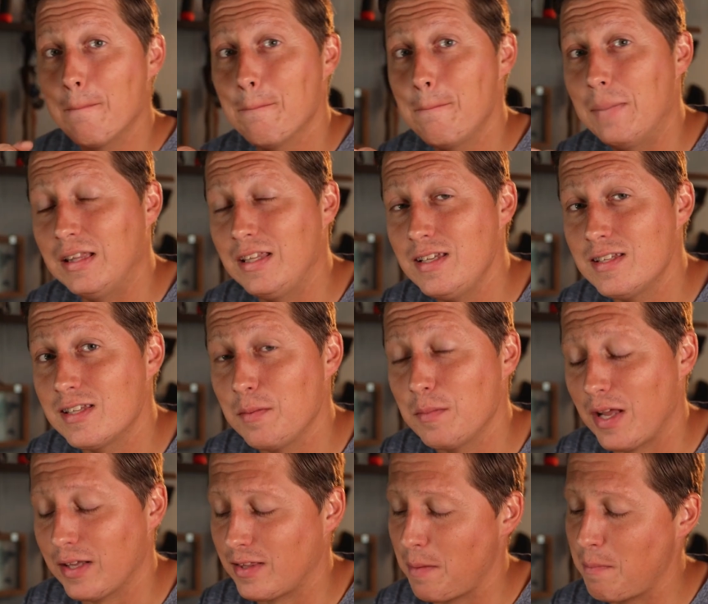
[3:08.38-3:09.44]
But these seem
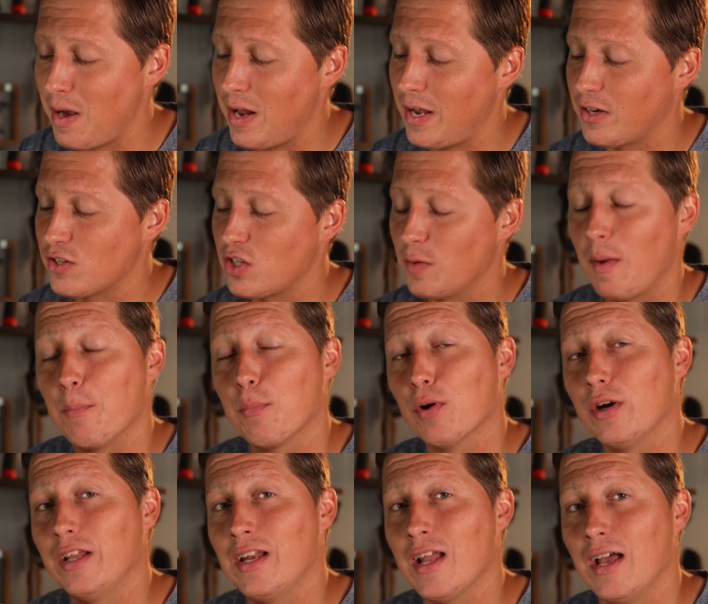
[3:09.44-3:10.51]
like they might actually be
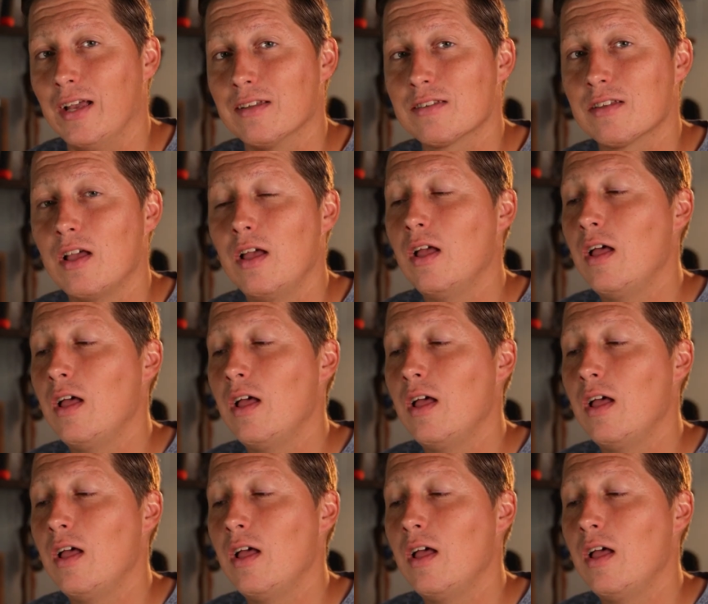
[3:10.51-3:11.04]
pretty nice.